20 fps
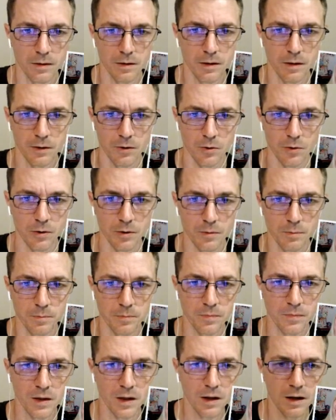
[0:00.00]
Hang on.
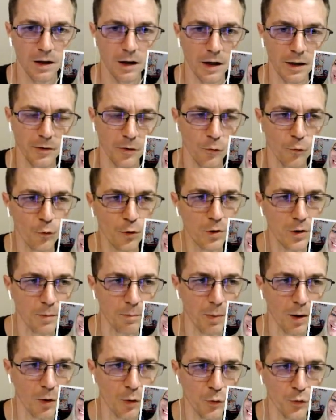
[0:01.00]
It really
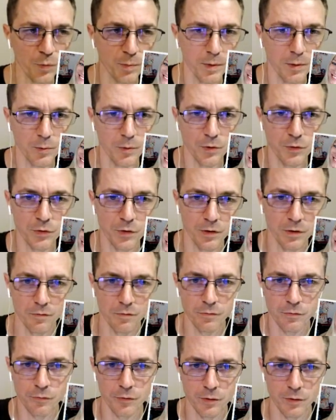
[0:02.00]
bothers me when it's in the
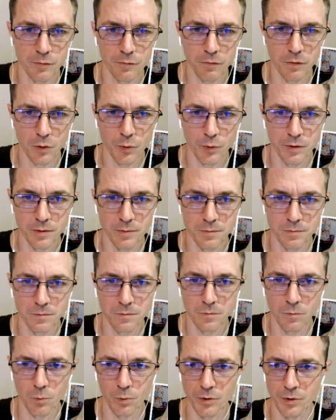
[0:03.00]
free floating
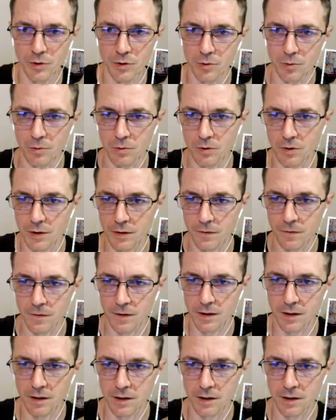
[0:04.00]
note like that.